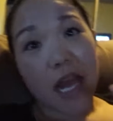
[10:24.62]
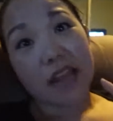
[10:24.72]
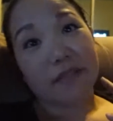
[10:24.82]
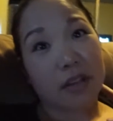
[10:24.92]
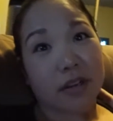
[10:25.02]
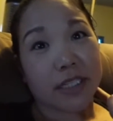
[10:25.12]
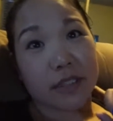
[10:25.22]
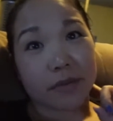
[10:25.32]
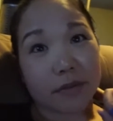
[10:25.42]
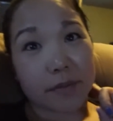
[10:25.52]
I have no
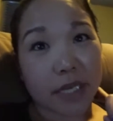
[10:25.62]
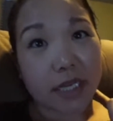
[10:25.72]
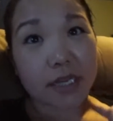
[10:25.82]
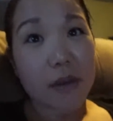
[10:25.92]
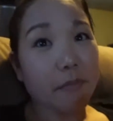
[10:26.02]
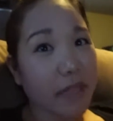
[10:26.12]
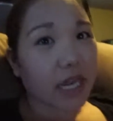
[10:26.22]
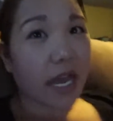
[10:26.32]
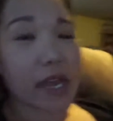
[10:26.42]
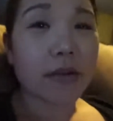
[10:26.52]
idea what we're painting, but
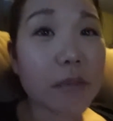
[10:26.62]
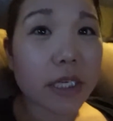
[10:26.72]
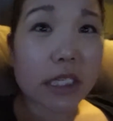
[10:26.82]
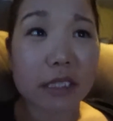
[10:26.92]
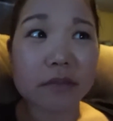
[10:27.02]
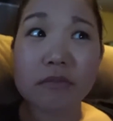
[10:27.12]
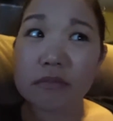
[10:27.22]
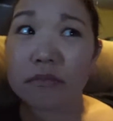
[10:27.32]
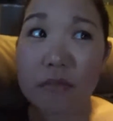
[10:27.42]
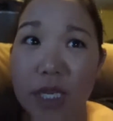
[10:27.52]
I will
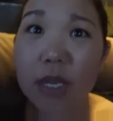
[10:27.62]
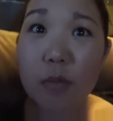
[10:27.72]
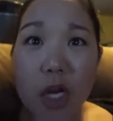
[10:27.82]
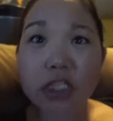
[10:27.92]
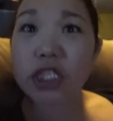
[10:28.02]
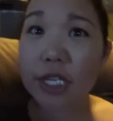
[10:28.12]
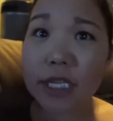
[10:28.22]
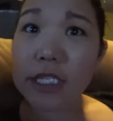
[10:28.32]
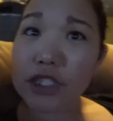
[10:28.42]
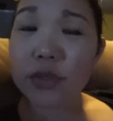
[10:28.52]
keep watching
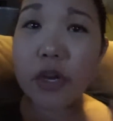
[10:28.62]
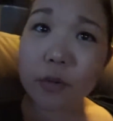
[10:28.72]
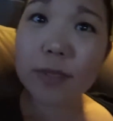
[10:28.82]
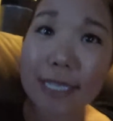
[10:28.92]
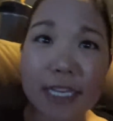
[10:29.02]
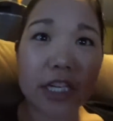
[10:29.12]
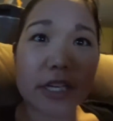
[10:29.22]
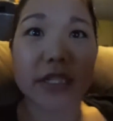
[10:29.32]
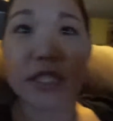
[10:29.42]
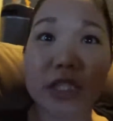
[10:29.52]
and let you know
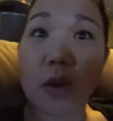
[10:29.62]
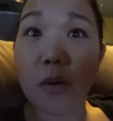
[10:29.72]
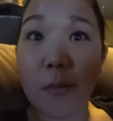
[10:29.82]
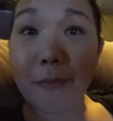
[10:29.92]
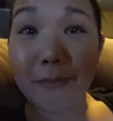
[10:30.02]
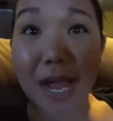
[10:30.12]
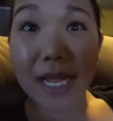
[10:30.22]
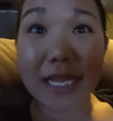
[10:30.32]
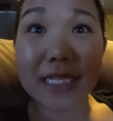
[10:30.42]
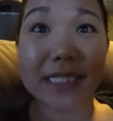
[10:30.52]
later. So,
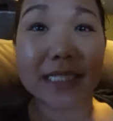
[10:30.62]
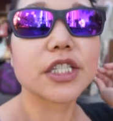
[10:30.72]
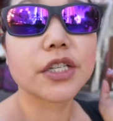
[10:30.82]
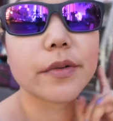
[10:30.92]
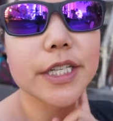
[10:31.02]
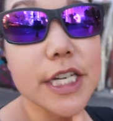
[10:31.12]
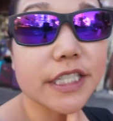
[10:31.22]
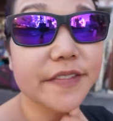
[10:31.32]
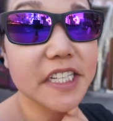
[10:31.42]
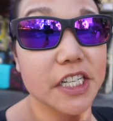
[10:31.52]
bye! So we
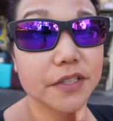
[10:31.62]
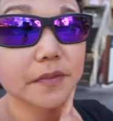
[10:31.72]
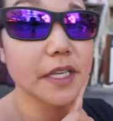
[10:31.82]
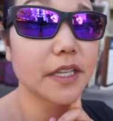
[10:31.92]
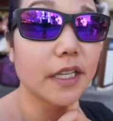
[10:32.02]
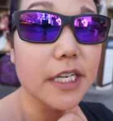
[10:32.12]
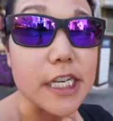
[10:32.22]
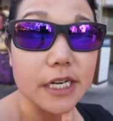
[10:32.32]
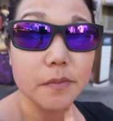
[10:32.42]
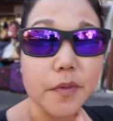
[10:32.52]
just finished with
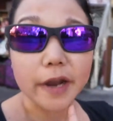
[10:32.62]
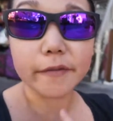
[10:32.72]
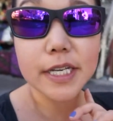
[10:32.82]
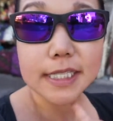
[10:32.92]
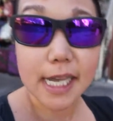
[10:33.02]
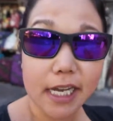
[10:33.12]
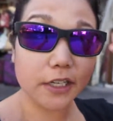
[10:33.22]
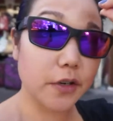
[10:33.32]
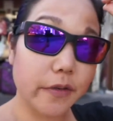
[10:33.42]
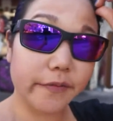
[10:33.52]
eating breakfast at
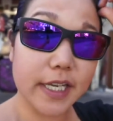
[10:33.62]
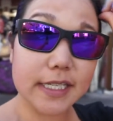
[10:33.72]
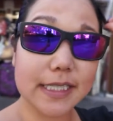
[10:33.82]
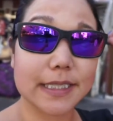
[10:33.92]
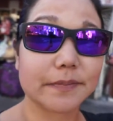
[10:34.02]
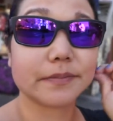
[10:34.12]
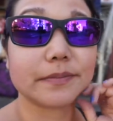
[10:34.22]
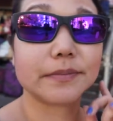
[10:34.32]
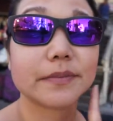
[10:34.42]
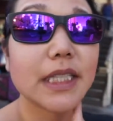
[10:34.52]
Goofy's.
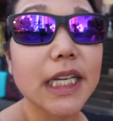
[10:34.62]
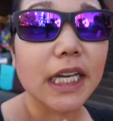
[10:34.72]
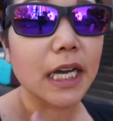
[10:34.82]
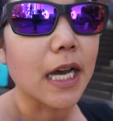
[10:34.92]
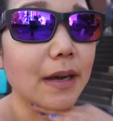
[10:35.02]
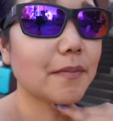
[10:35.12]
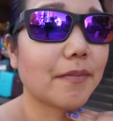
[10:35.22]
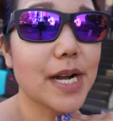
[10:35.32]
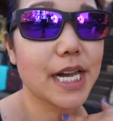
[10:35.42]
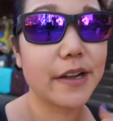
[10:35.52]

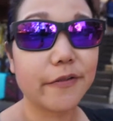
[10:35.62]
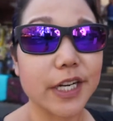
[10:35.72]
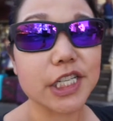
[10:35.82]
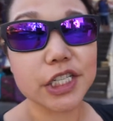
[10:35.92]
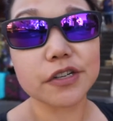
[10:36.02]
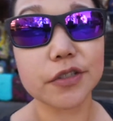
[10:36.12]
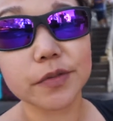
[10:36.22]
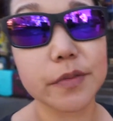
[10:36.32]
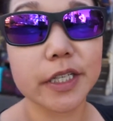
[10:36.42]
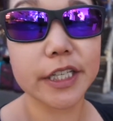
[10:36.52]
My French toast
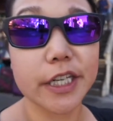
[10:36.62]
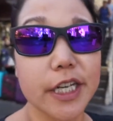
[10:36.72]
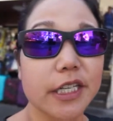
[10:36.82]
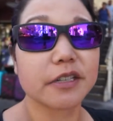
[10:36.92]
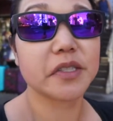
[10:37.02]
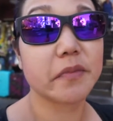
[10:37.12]
was really good. It was